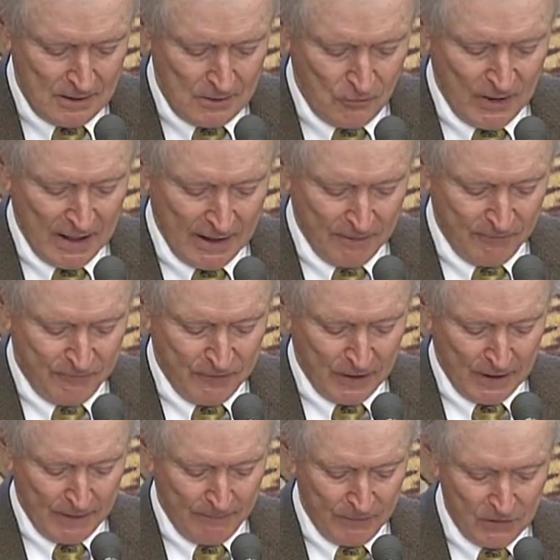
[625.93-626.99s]
We
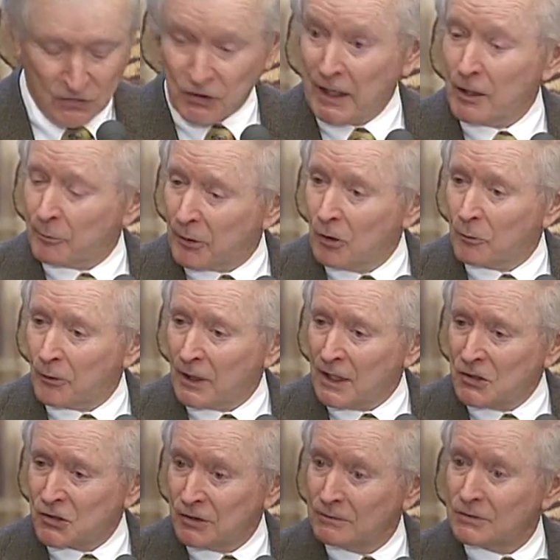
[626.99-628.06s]
have state
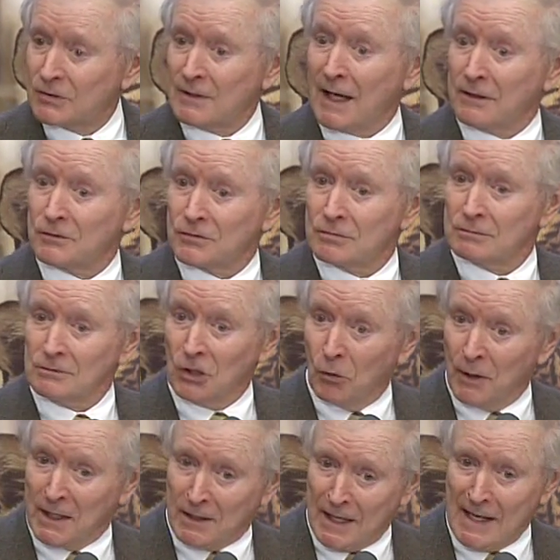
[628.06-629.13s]
appropriations, that's
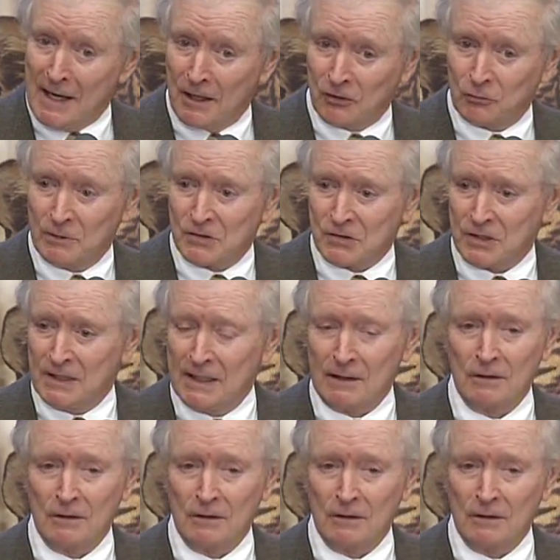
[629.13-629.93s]
going down as we see.